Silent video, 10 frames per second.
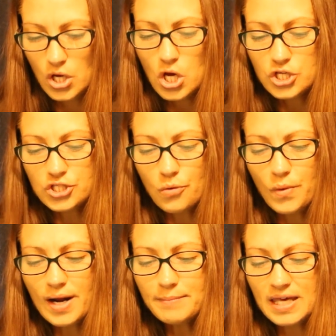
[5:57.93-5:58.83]
So
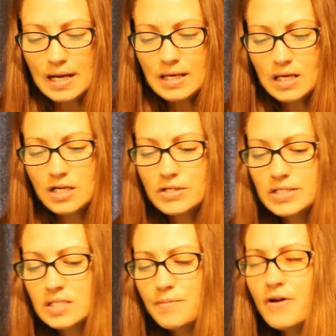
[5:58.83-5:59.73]
what I'm getting here
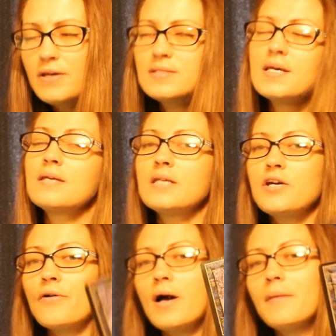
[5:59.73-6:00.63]
is Spirit is saying that
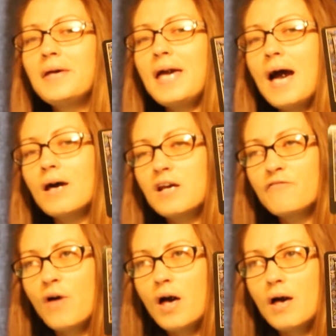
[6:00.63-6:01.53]
you're coming out
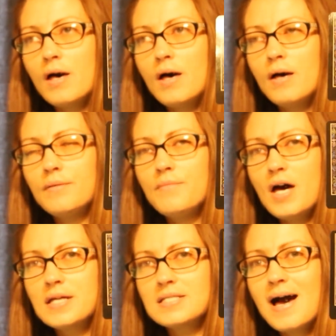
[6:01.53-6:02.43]
of
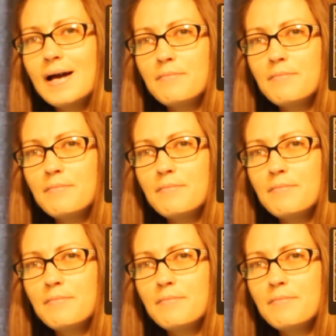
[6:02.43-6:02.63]
a time